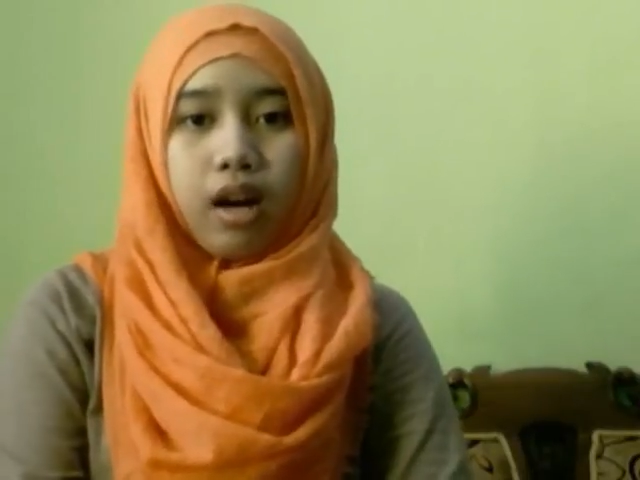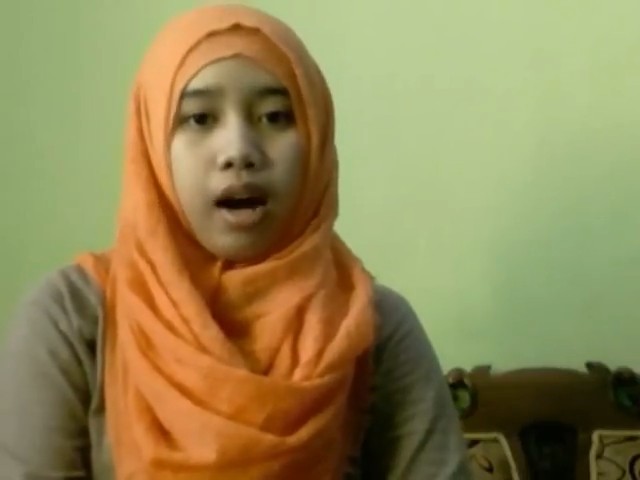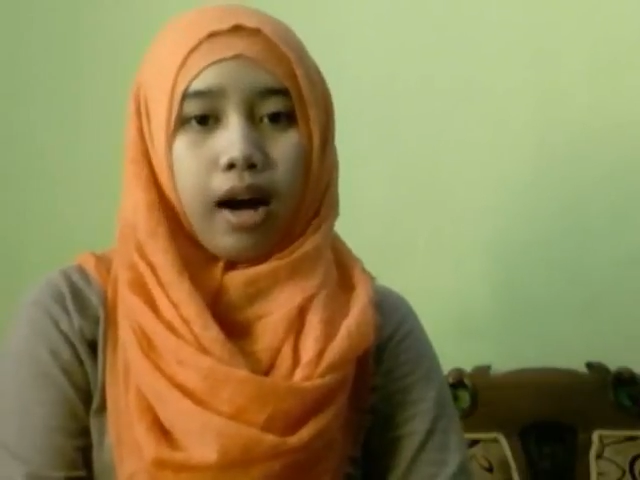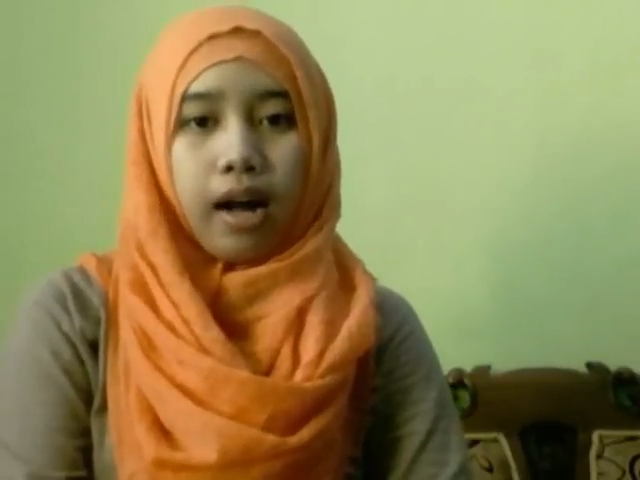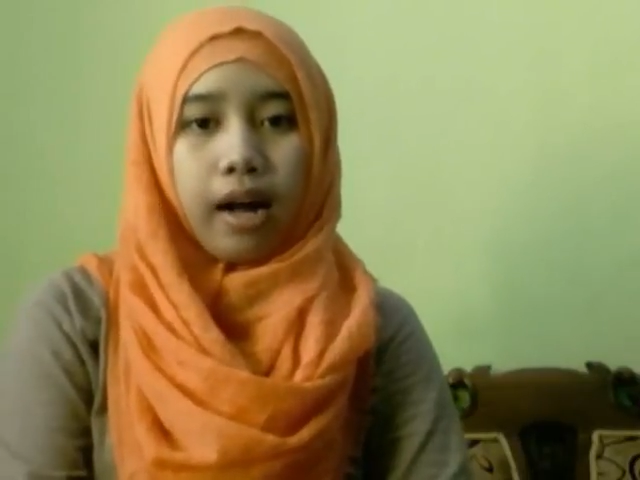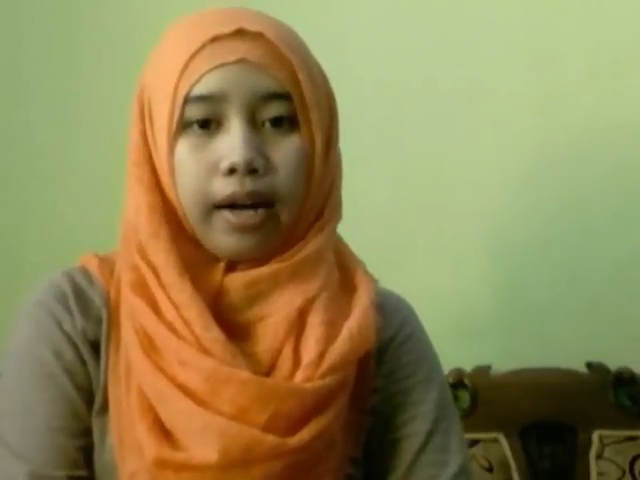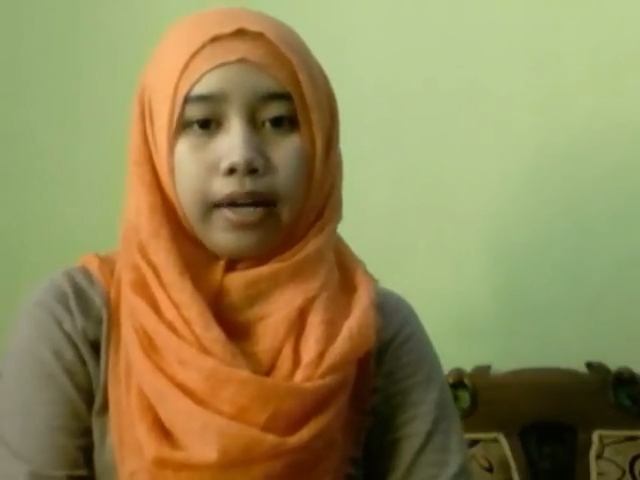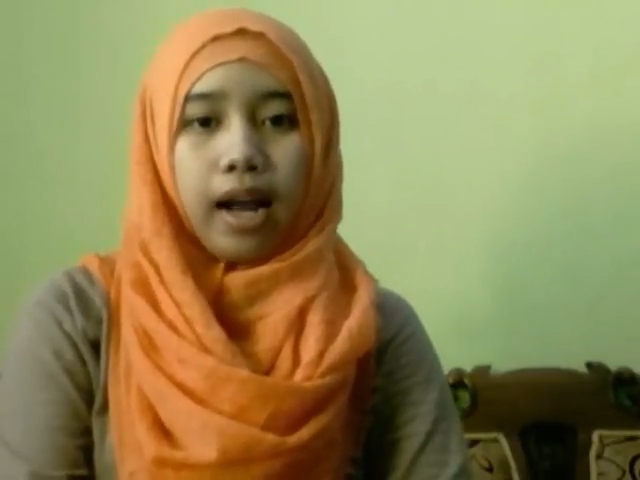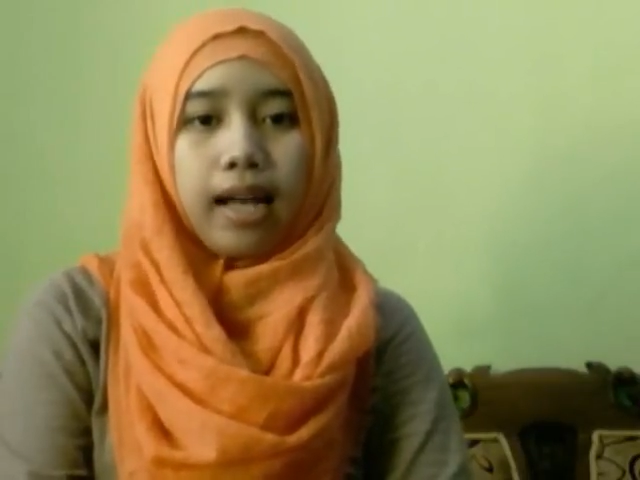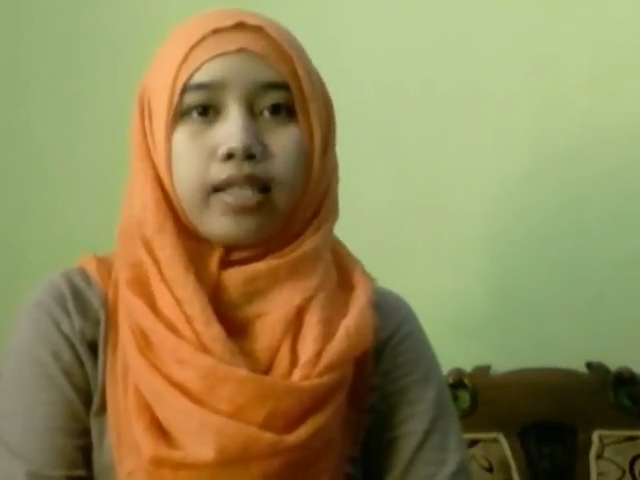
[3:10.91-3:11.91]

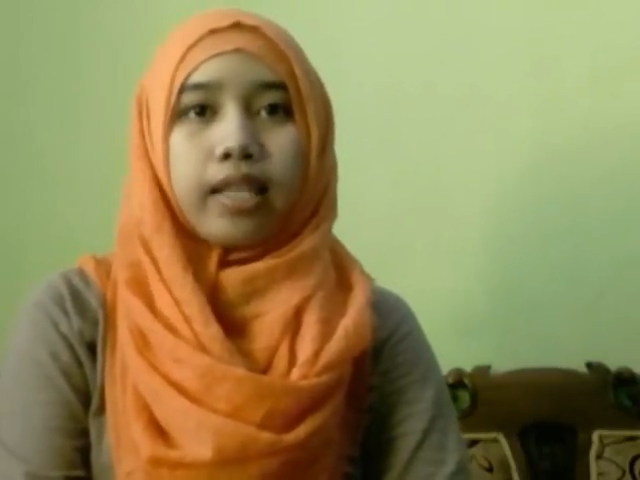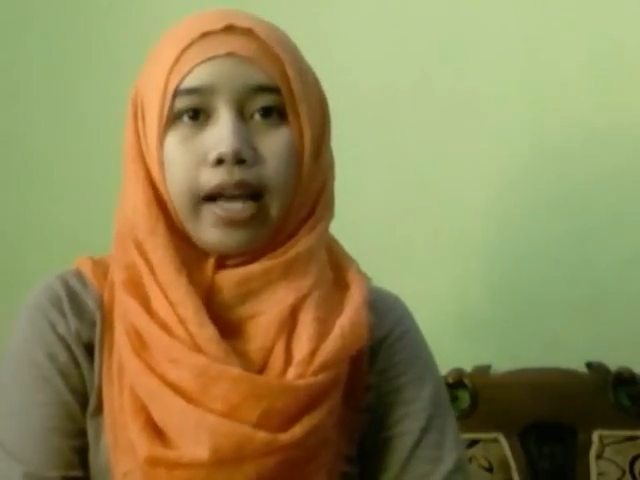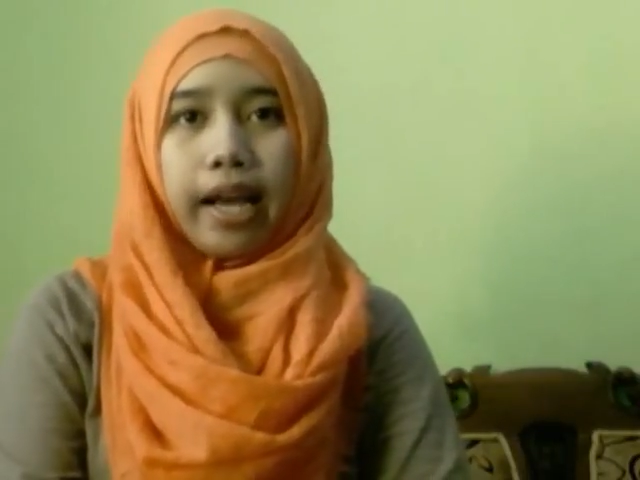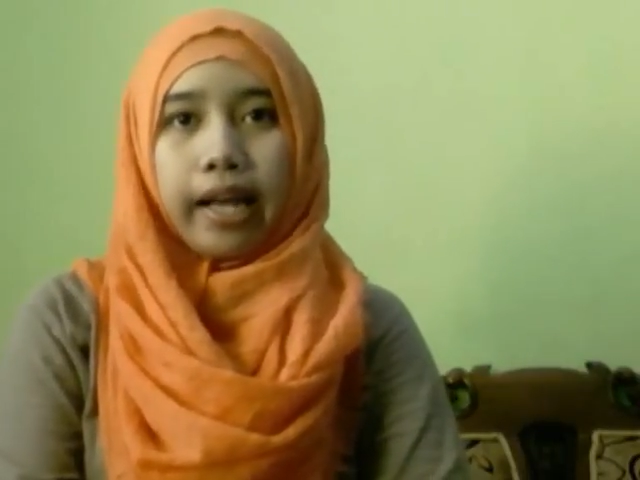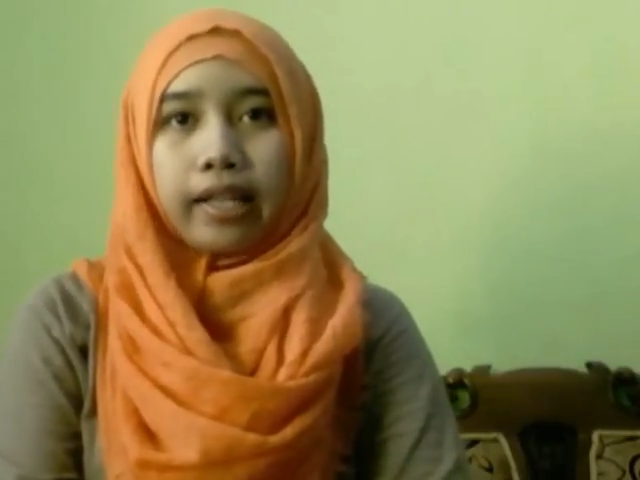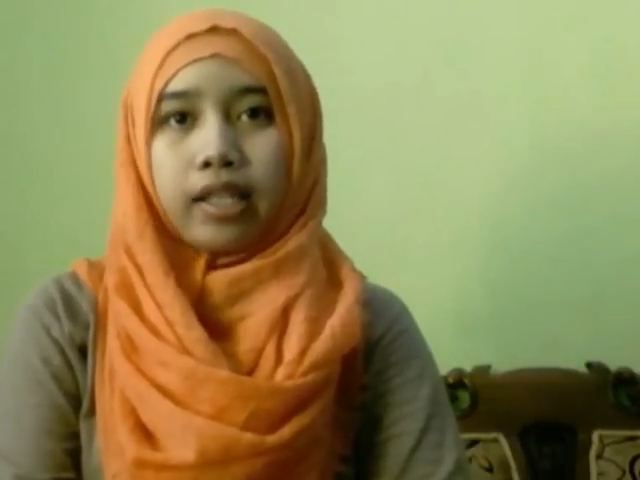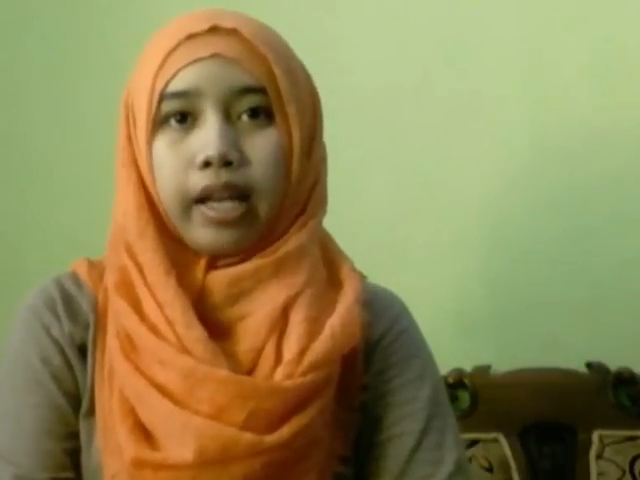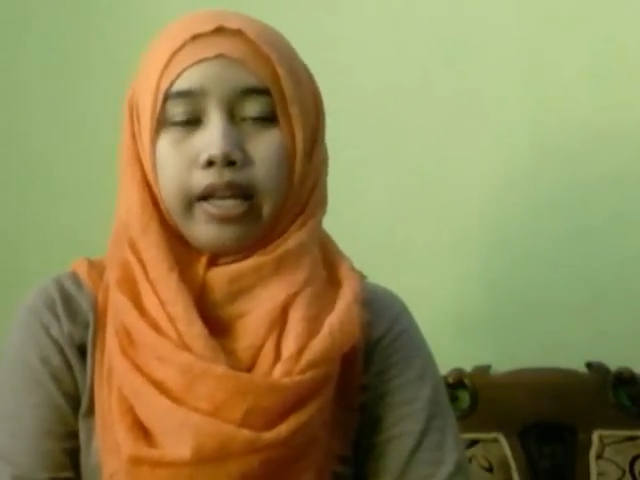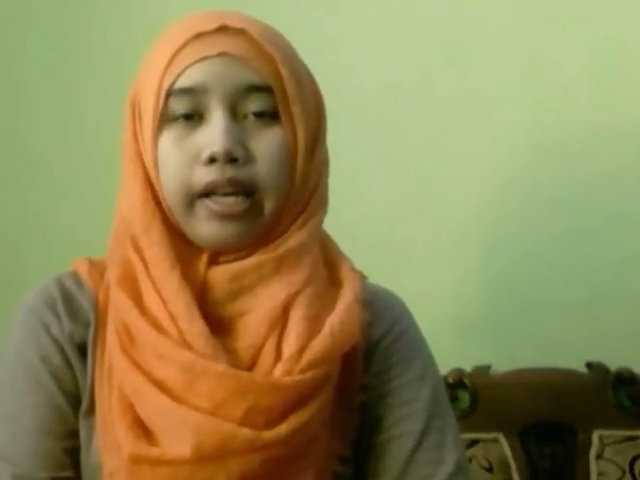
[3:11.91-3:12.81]
are assets,